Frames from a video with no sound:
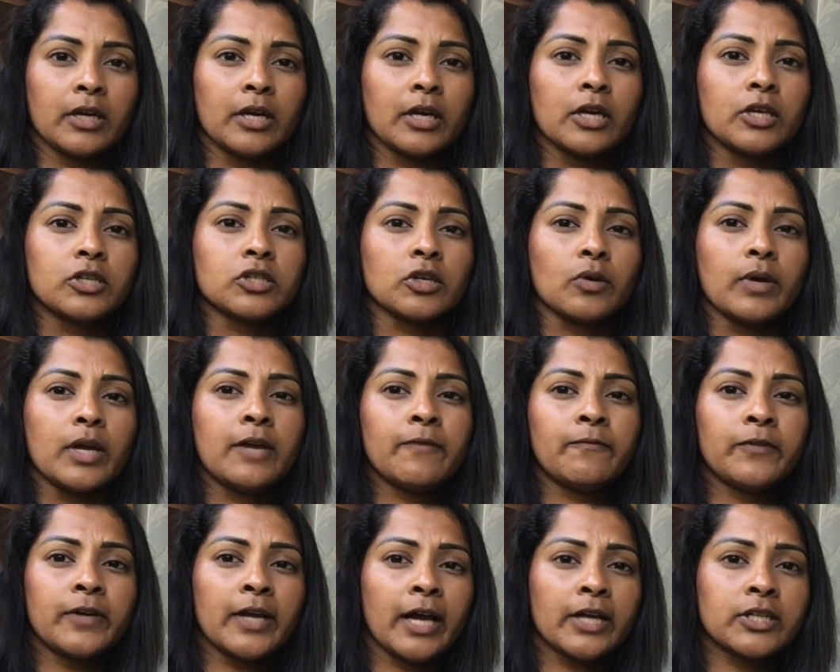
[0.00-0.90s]
So
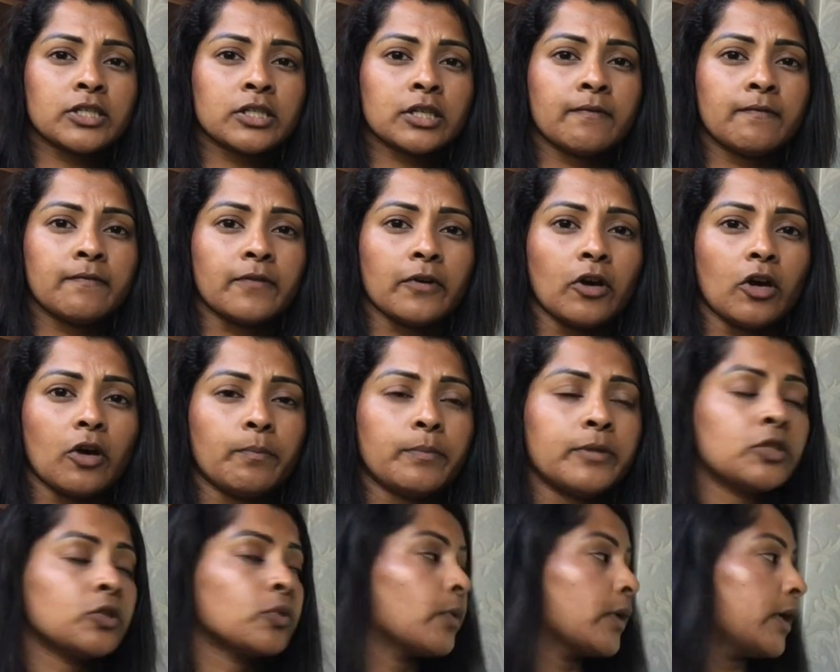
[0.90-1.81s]
if you had to convert
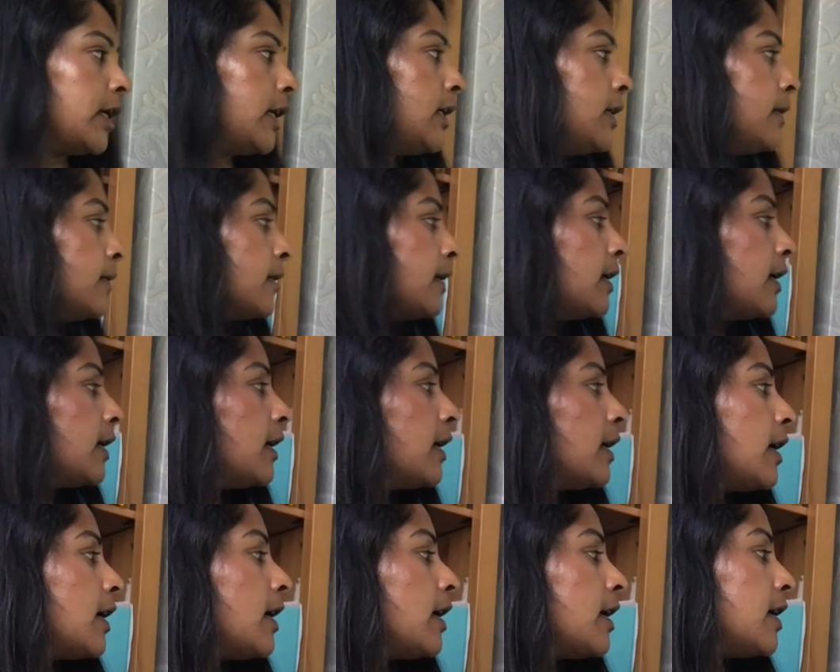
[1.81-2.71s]
between
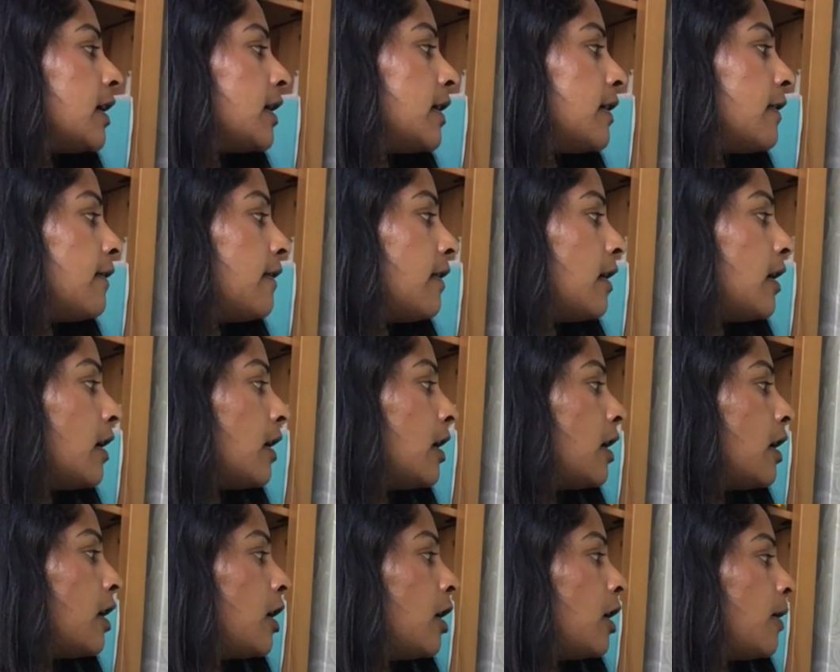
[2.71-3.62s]

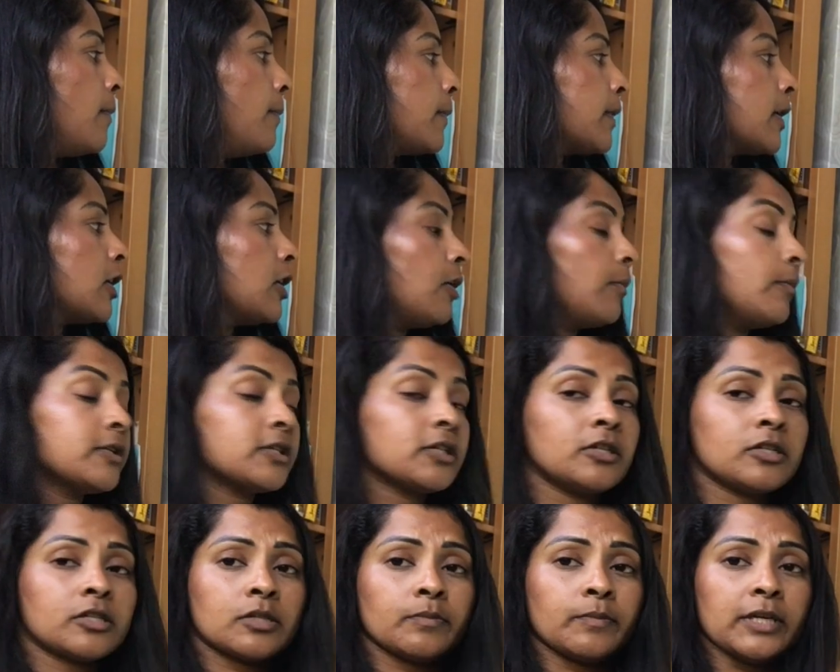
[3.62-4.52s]

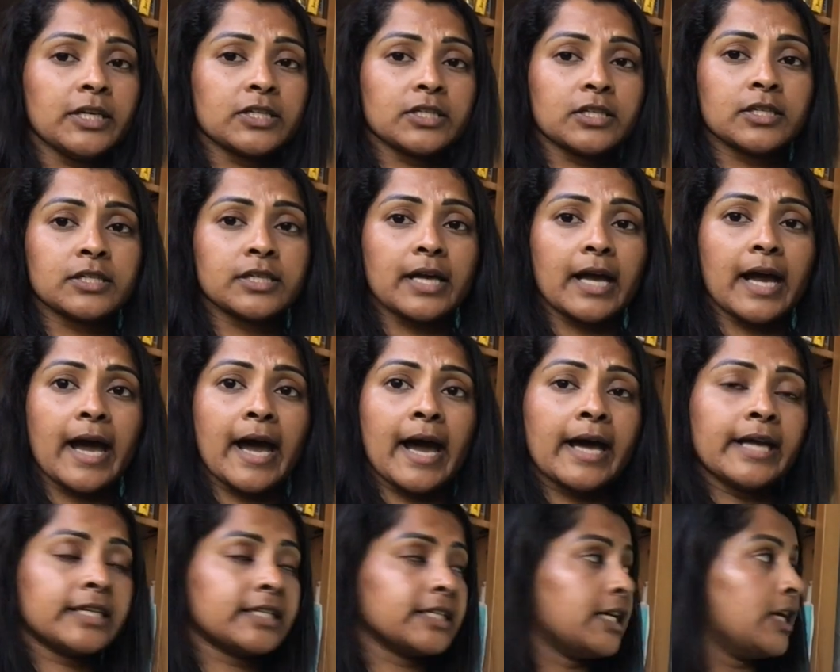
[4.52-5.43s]
kilometres to metres,
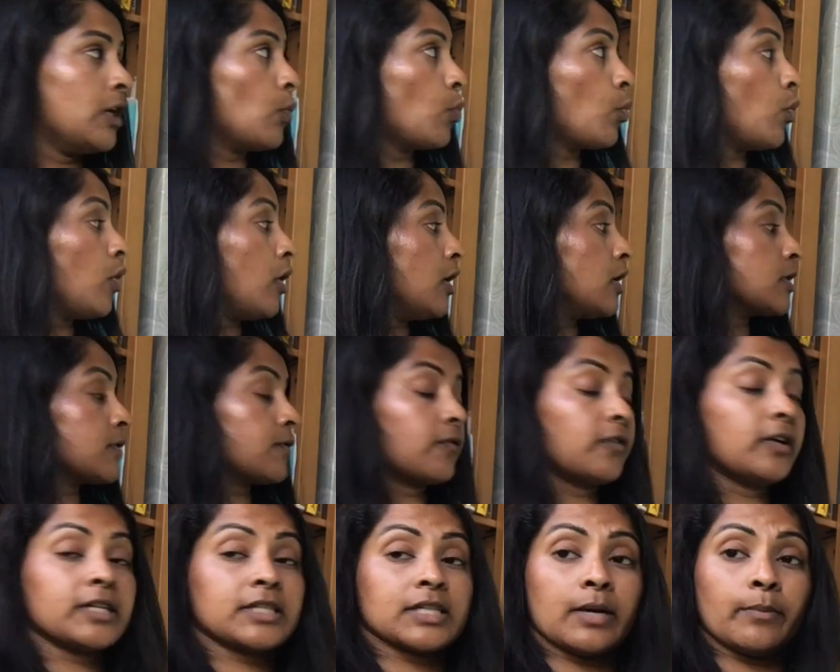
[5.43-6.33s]
and it was,
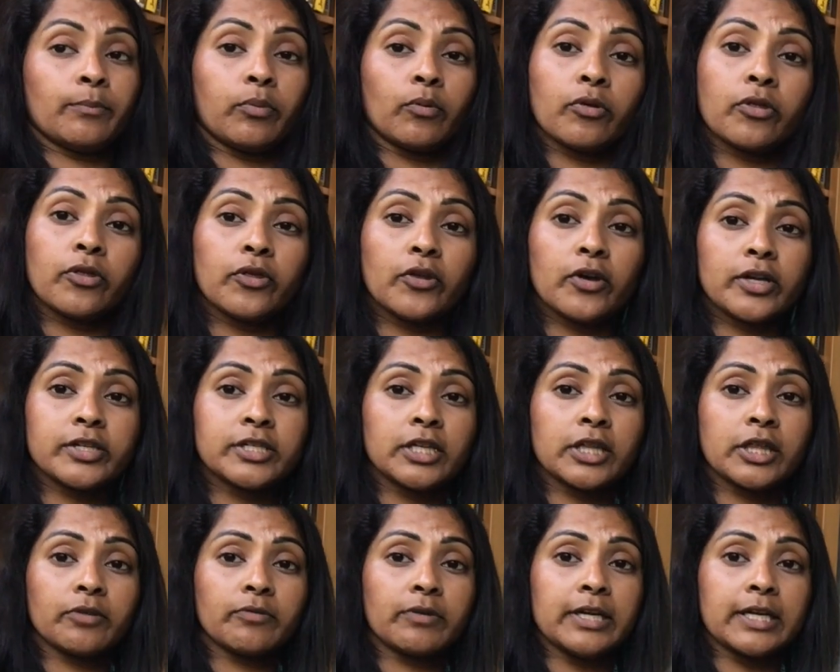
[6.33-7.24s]
for example,
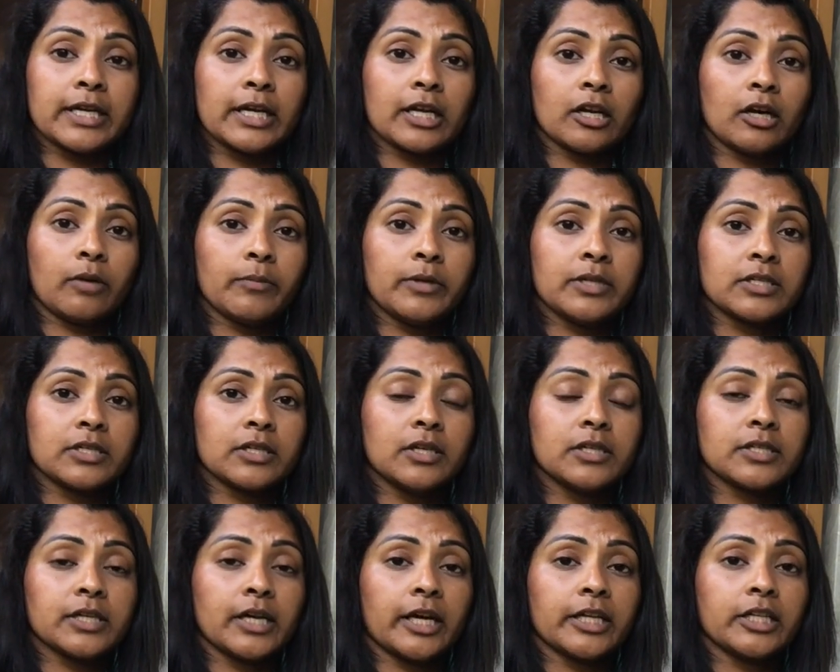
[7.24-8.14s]
33
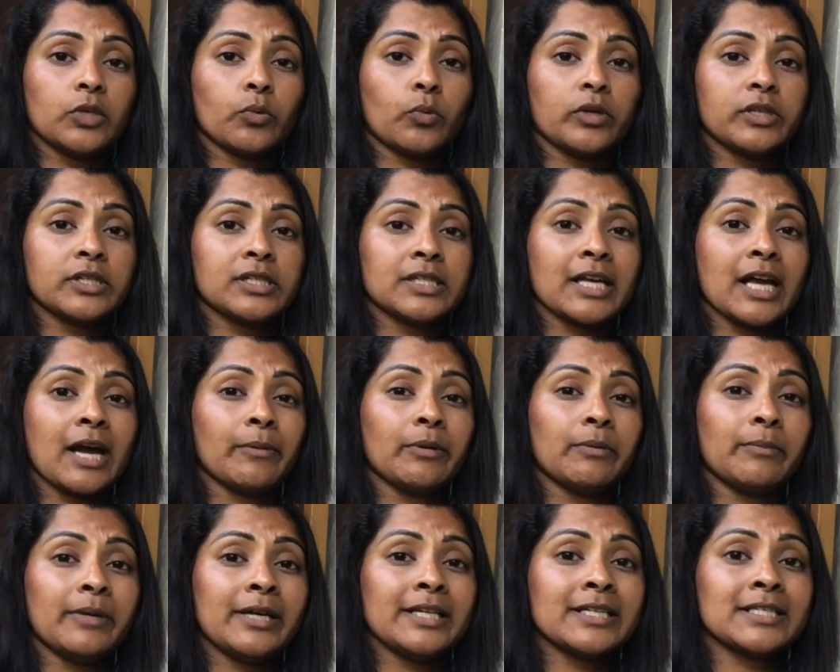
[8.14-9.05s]
kilometres, and you want to see how
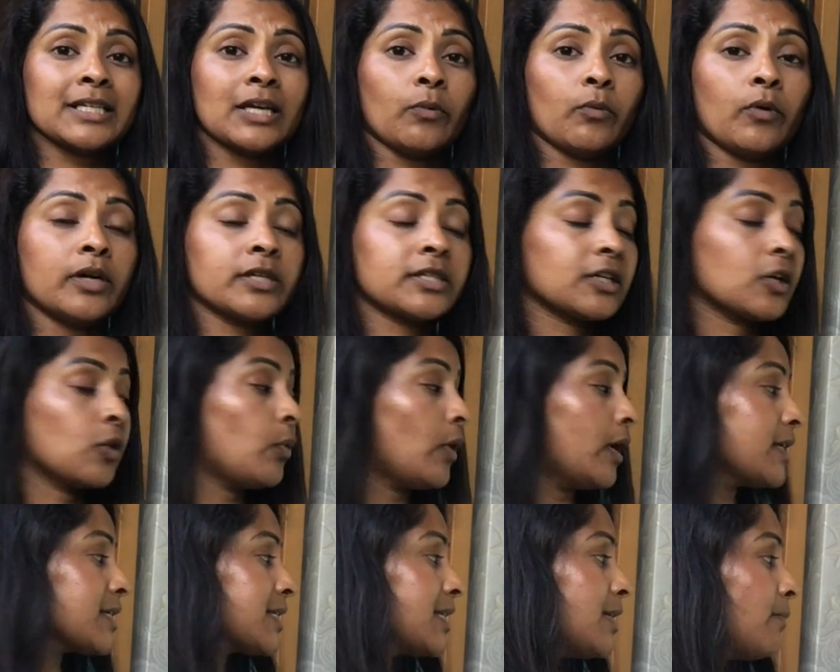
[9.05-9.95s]
many metres that was,
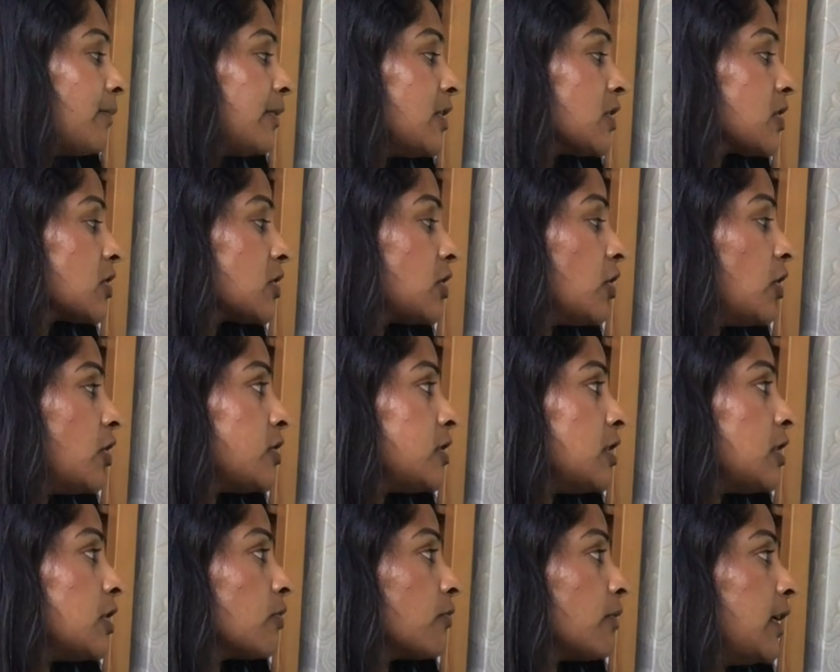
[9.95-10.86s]
quite simply it's
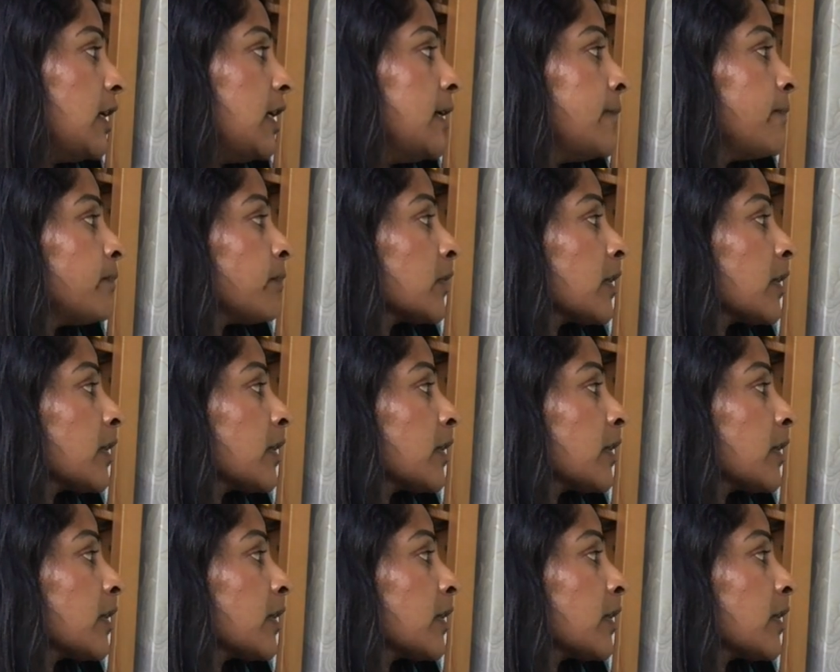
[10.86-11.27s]
33